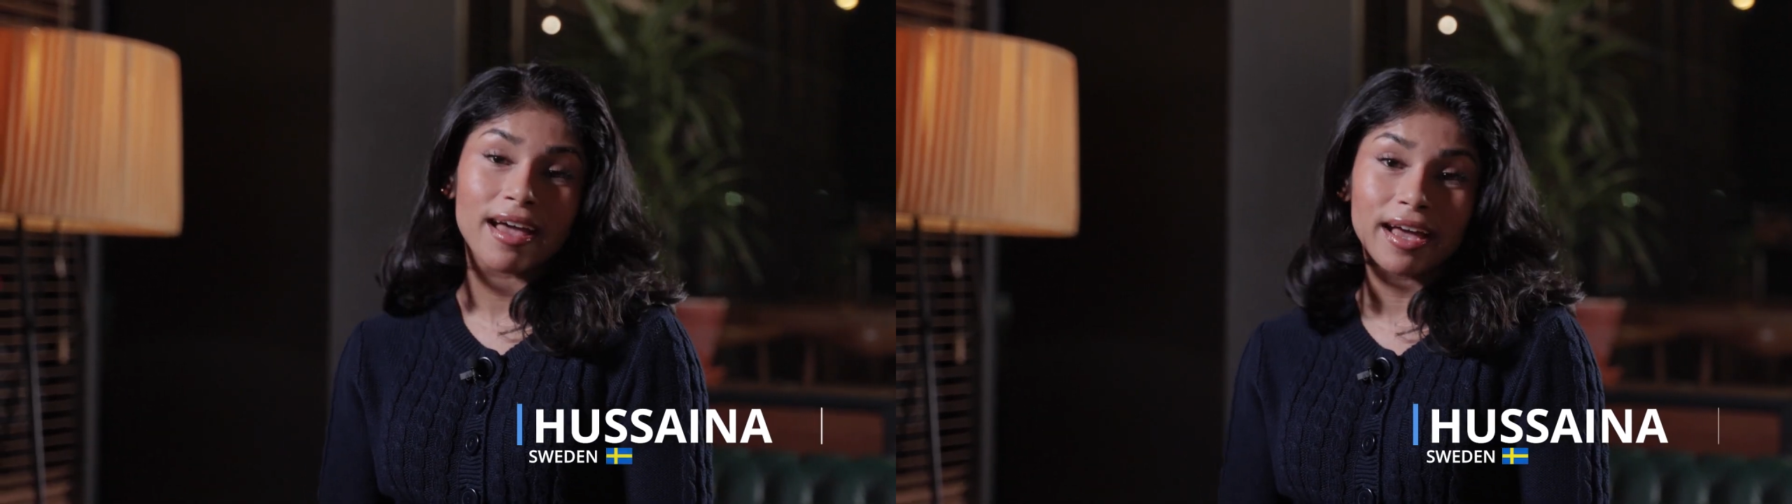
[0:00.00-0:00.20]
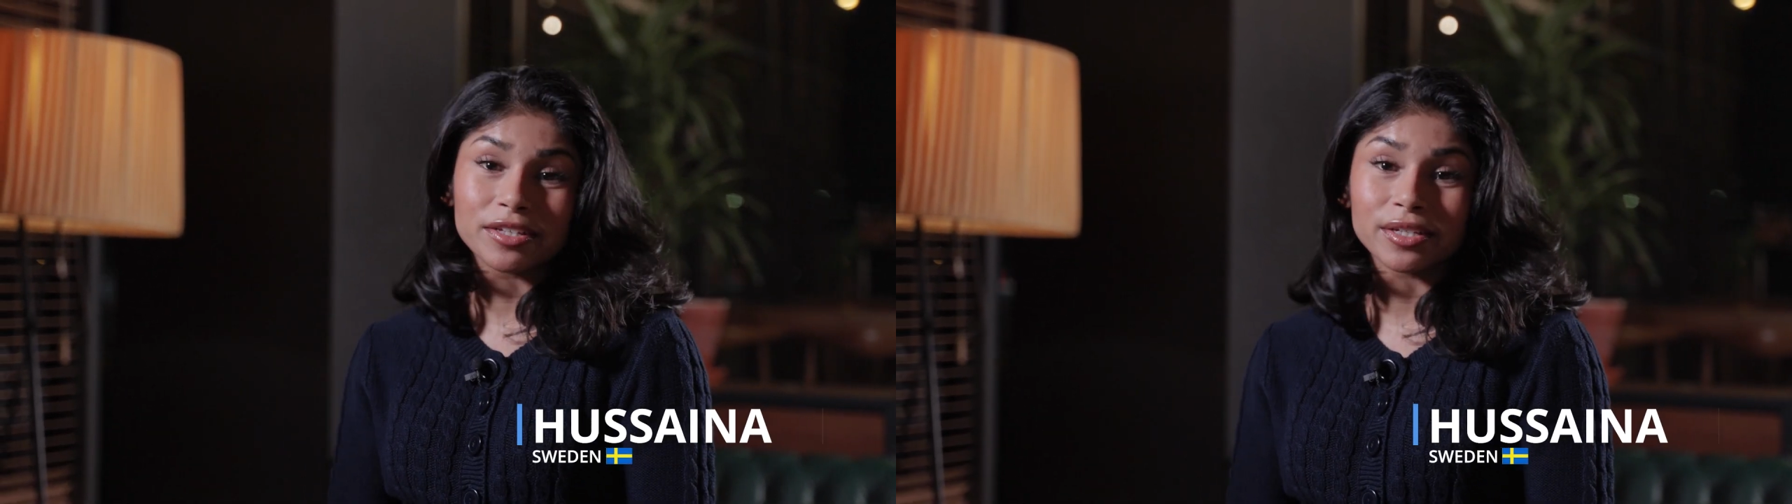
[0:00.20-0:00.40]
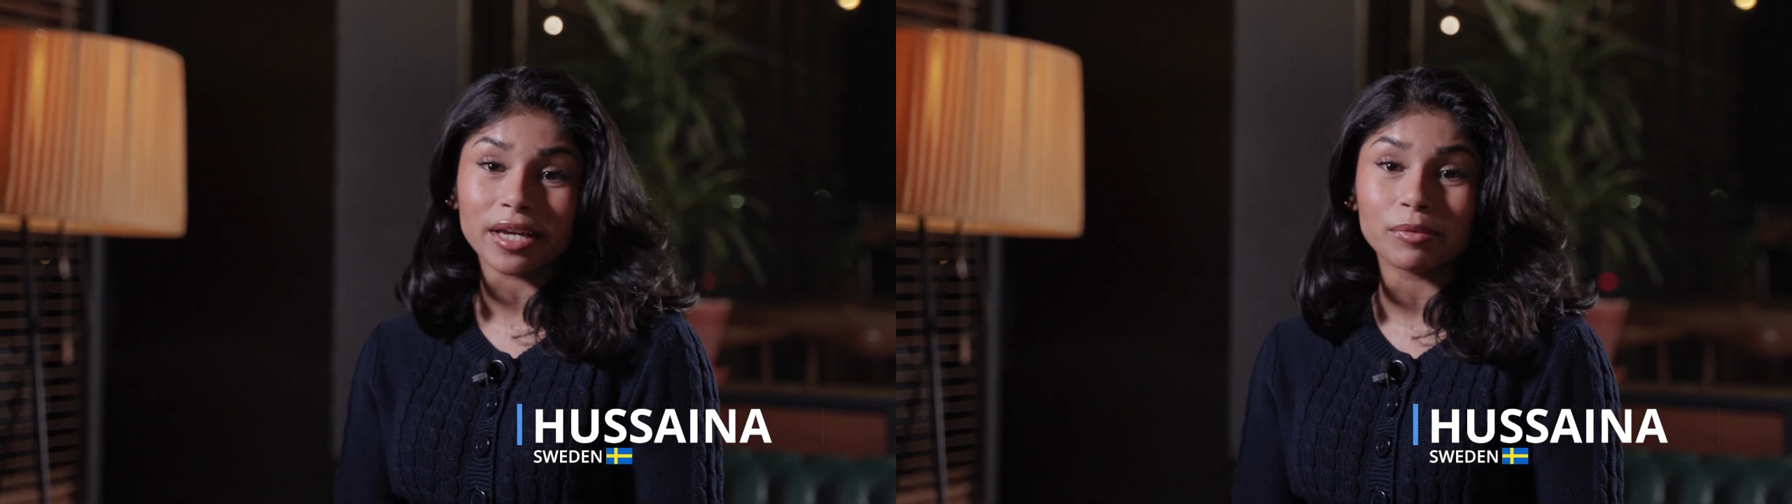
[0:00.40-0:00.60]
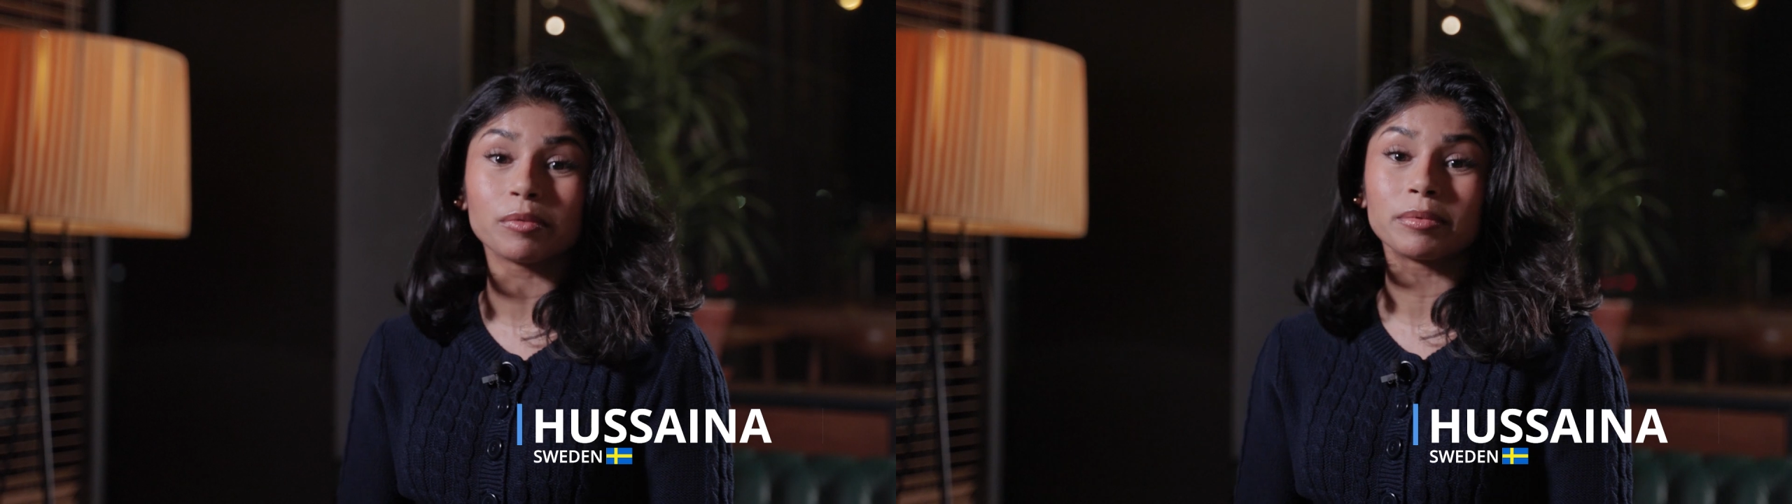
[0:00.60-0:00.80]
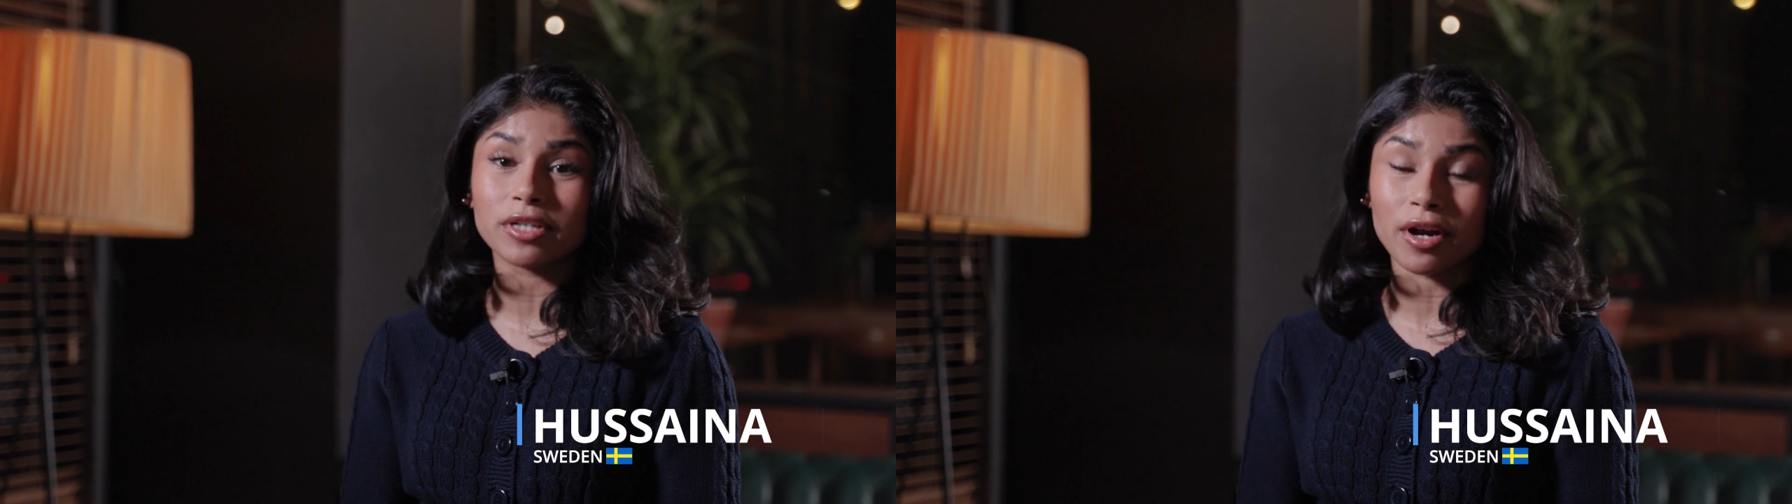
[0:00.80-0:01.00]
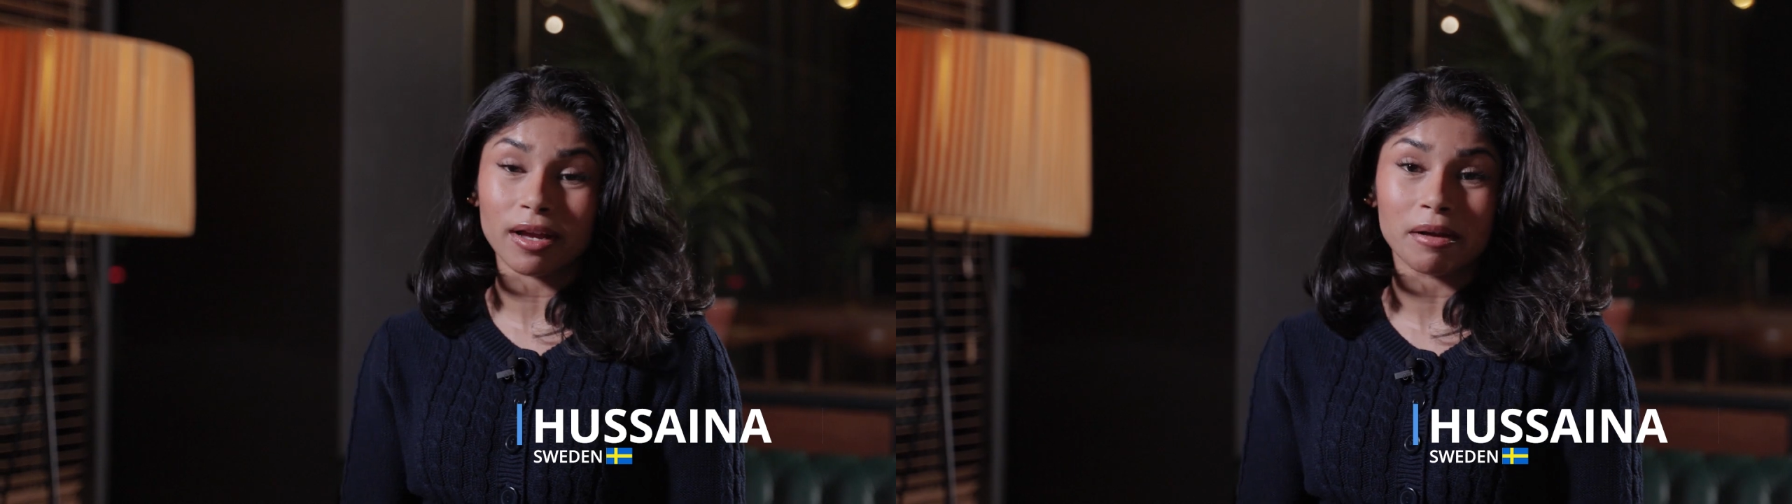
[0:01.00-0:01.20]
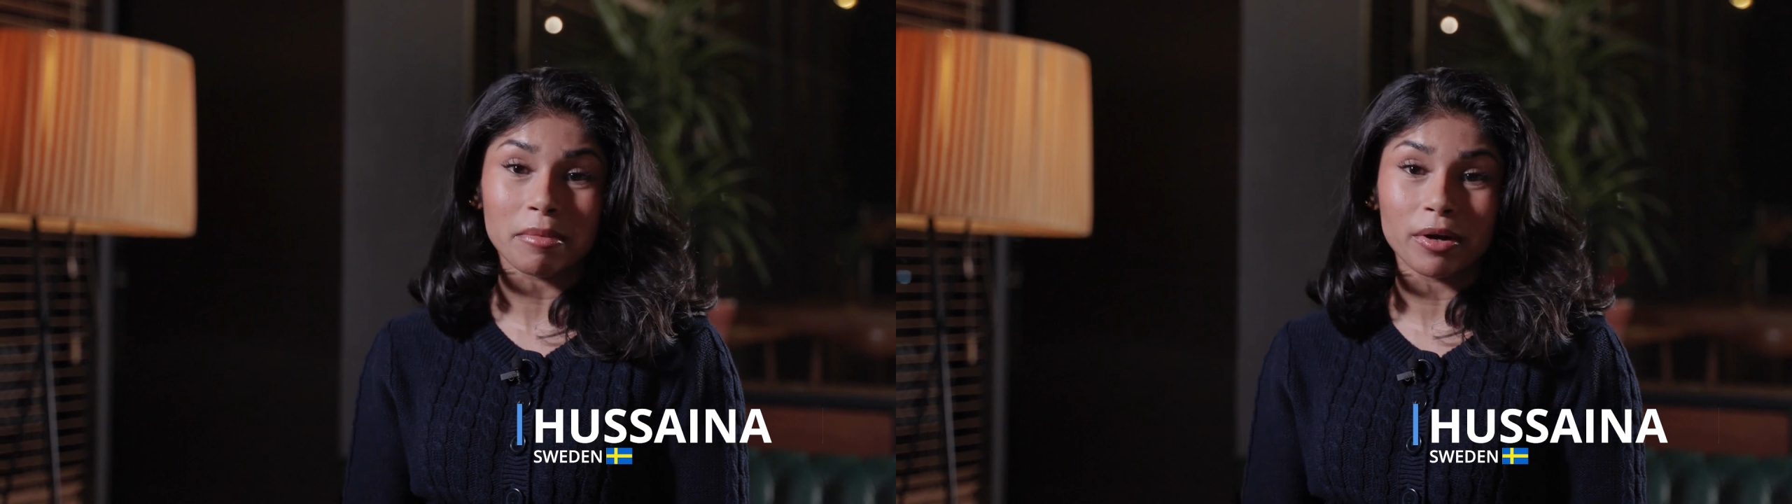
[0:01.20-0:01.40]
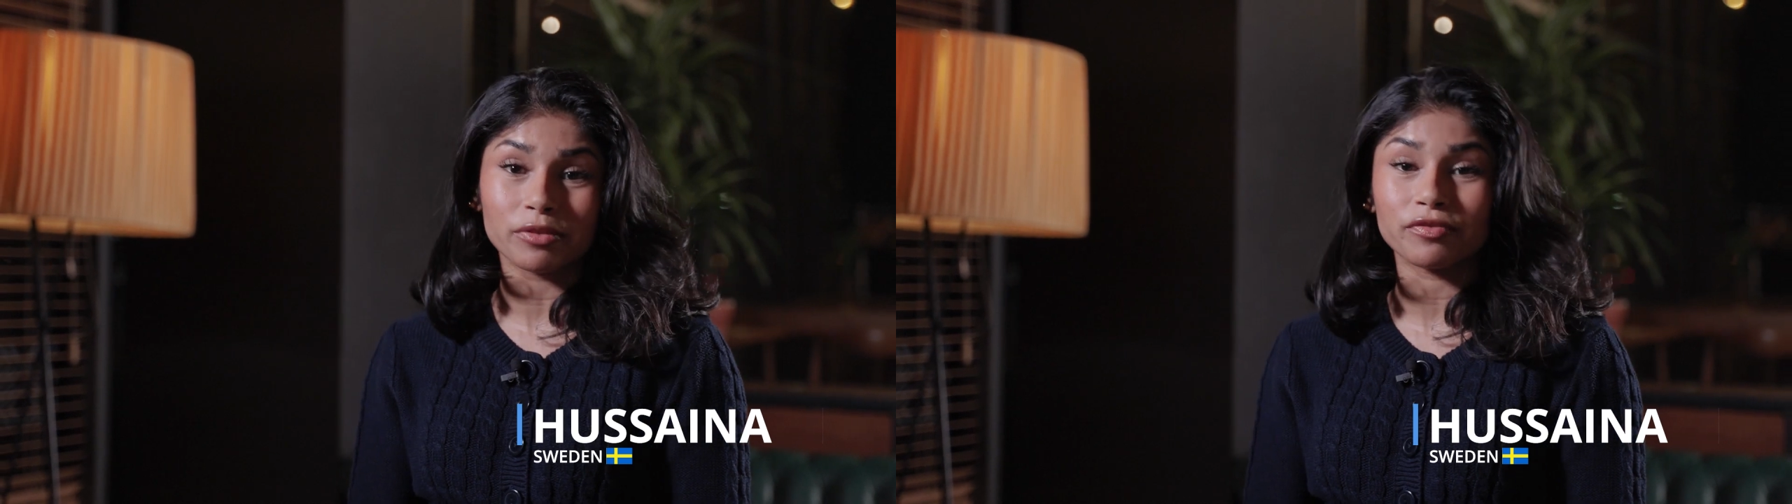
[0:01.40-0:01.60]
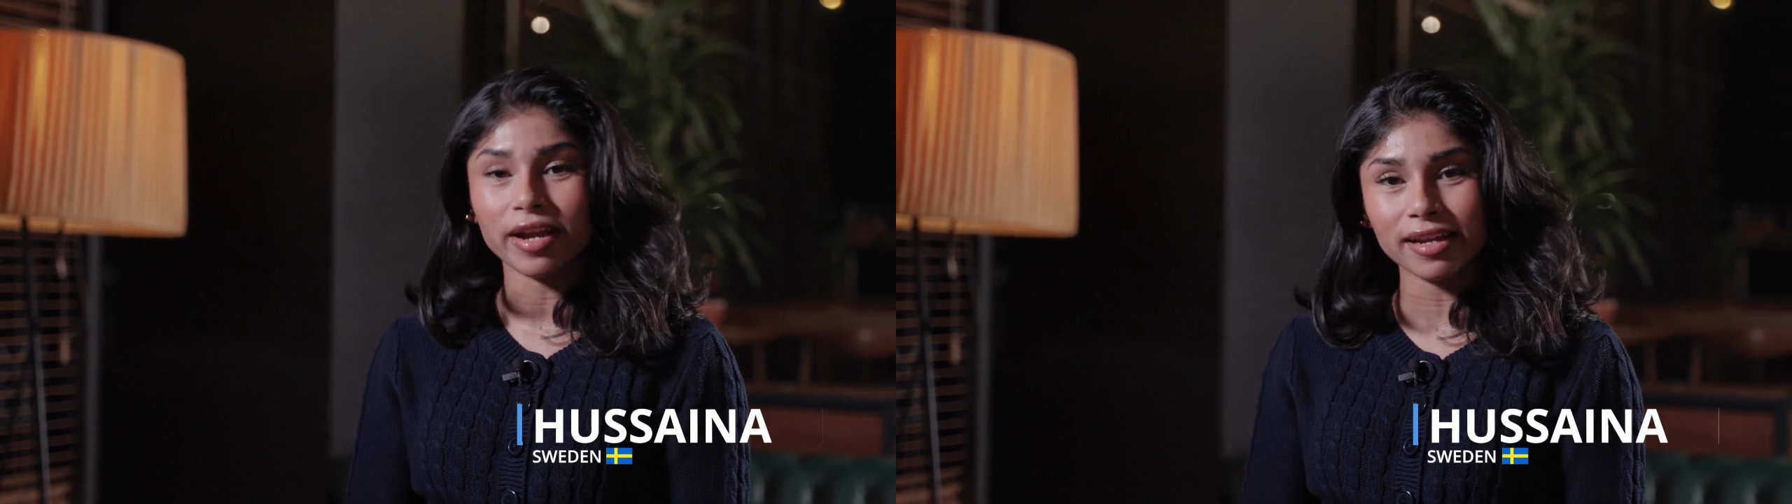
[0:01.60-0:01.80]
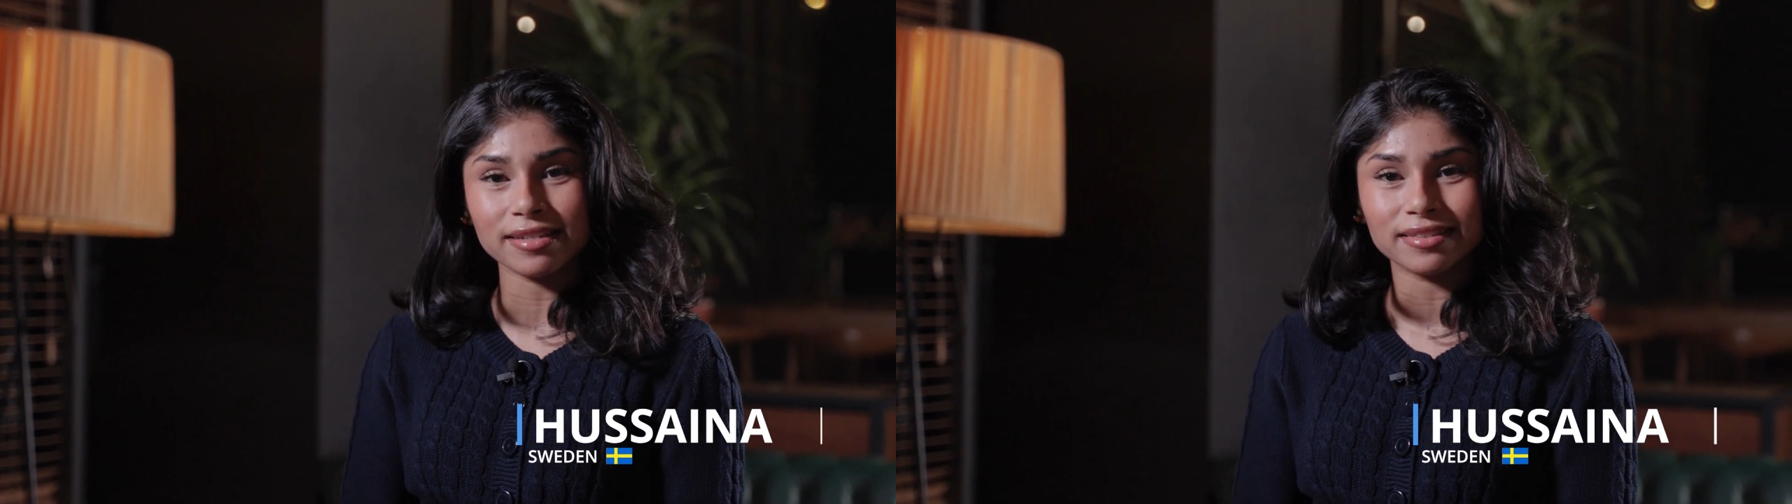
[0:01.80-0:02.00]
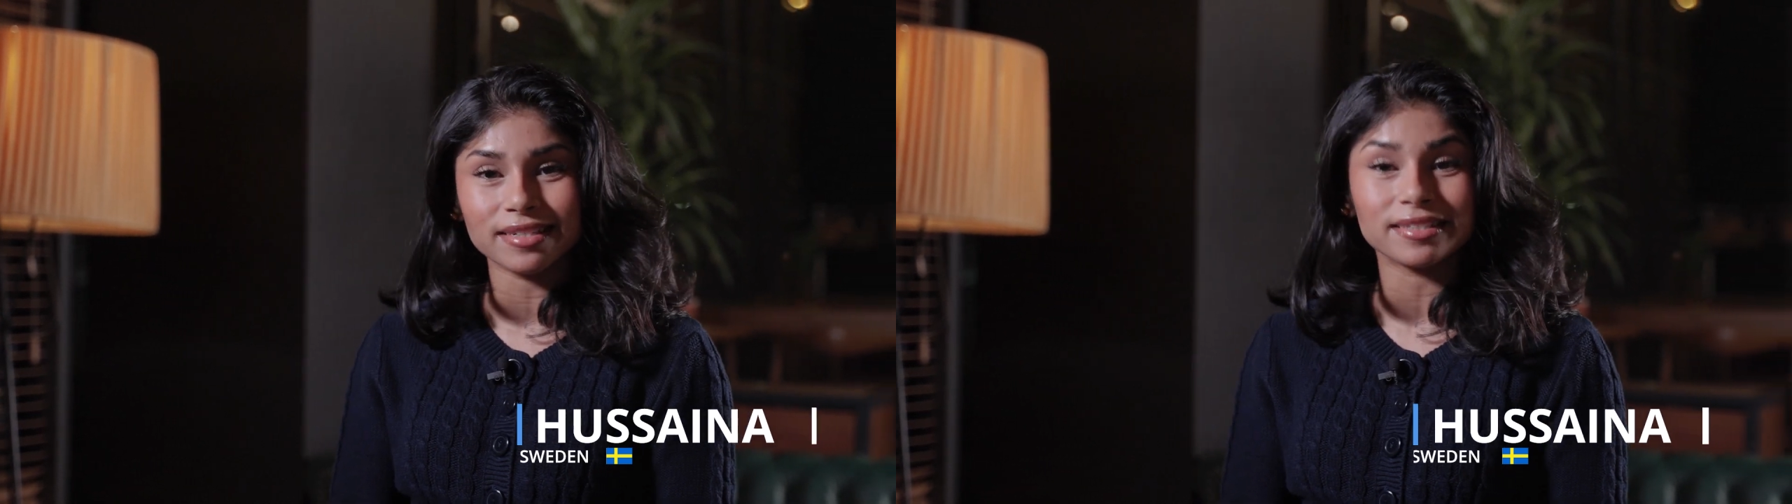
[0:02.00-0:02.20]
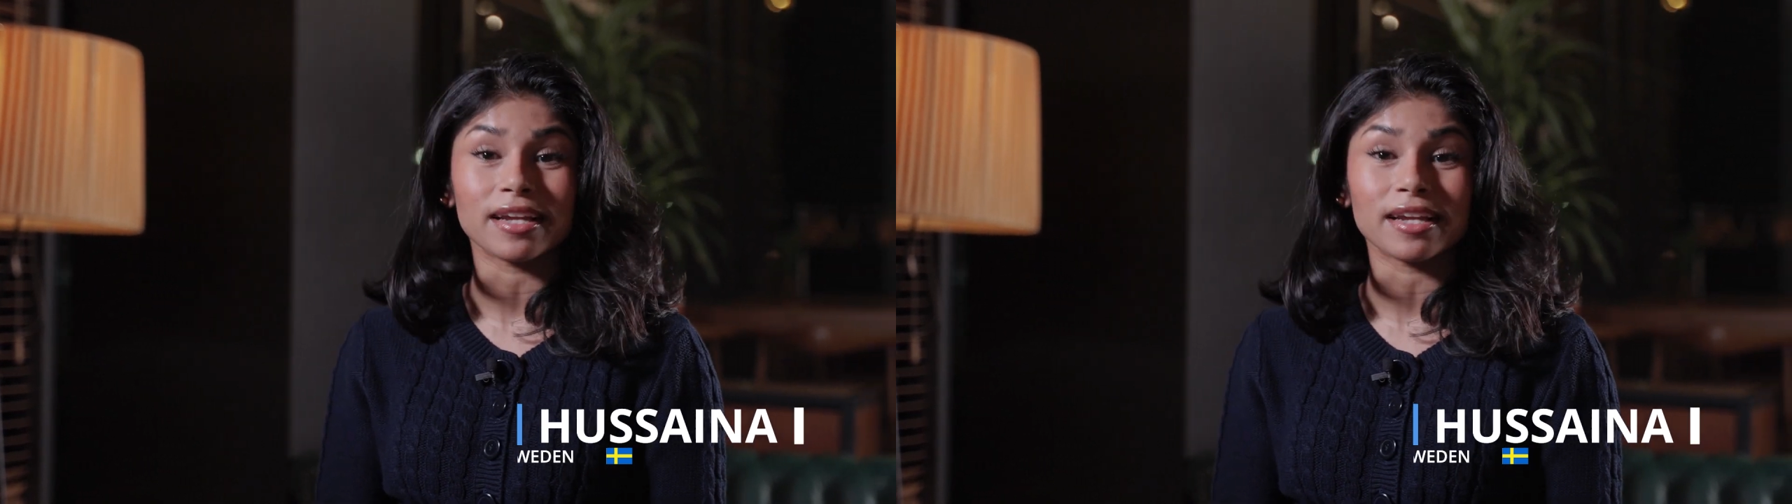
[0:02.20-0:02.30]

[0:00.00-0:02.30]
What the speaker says: and today we'll be talking about finances